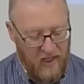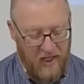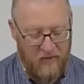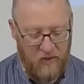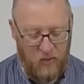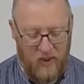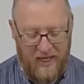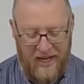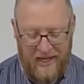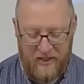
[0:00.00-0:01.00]
And the Lord
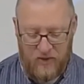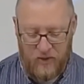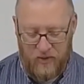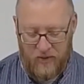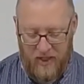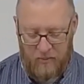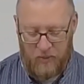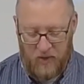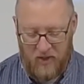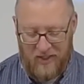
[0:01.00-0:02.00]
added to their number